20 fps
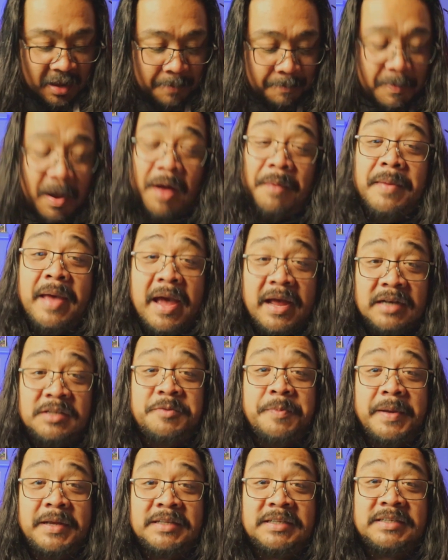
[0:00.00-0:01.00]
mom had
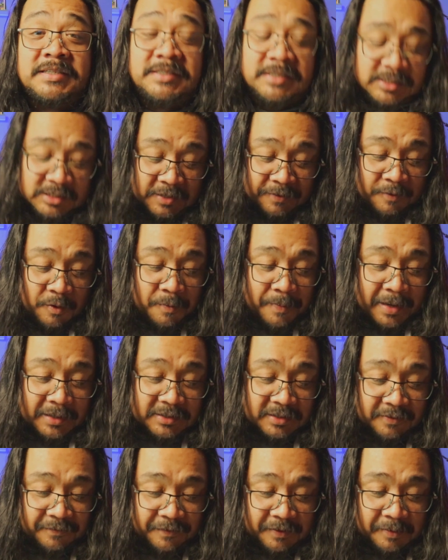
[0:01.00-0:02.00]
to make the decision of going back
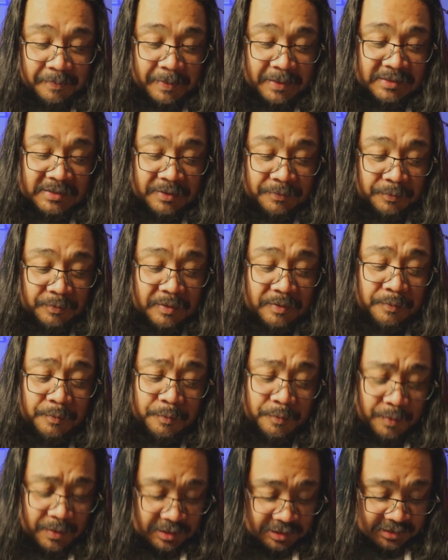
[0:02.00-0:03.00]
to the Philippines, and
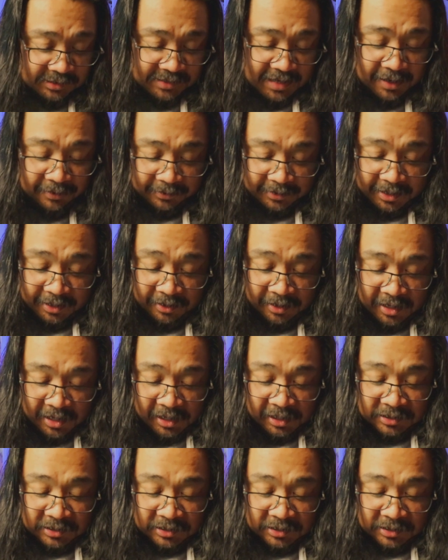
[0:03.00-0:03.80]
when she's out there,